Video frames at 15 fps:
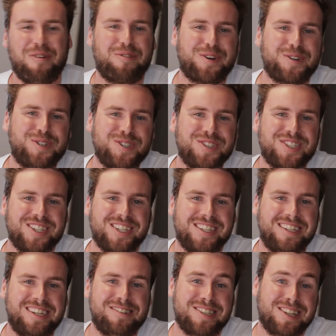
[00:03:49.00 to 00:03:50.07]
Of course,
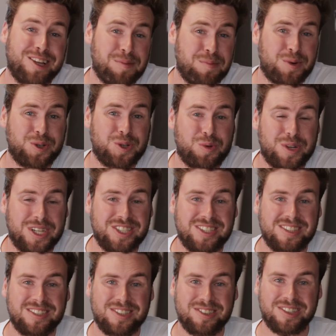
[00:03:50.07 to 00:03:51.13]
there's a lot more
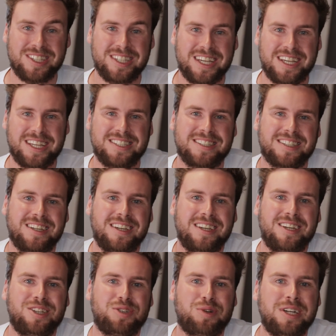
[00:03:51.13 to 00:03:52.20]
questions you can ask.
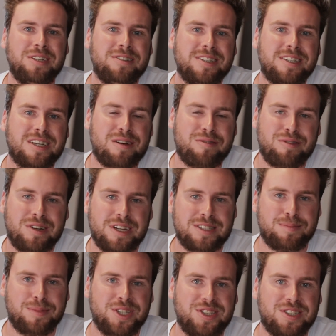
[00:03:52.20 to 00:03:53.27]
Try to uncover
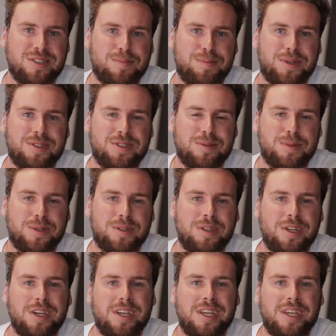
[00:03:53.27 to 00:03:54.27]
as much as possible.